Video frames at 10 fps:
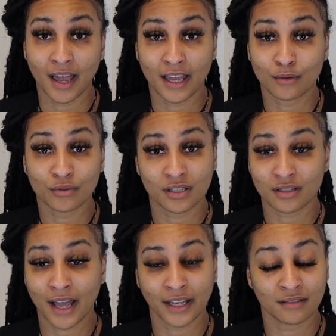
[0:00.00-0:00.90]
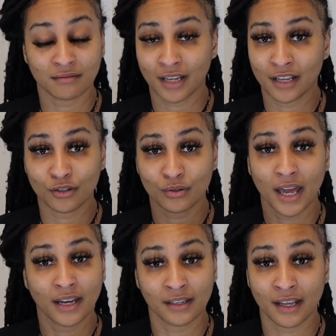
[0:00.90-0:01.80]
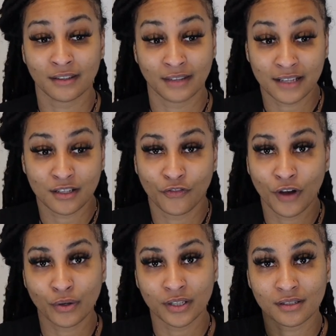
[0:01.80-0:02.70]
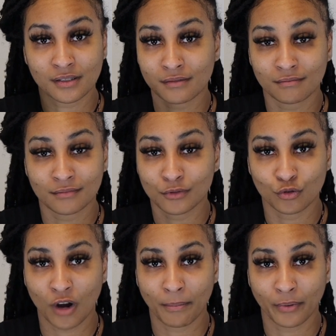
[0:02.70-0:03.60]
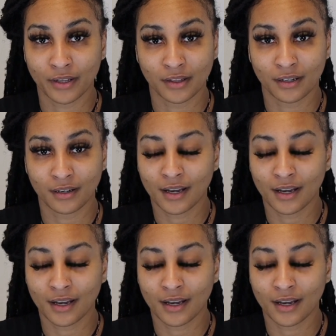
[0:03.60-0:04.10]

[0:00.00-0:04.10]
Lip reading: And he was just like, and do that, and that's a focus drop right there.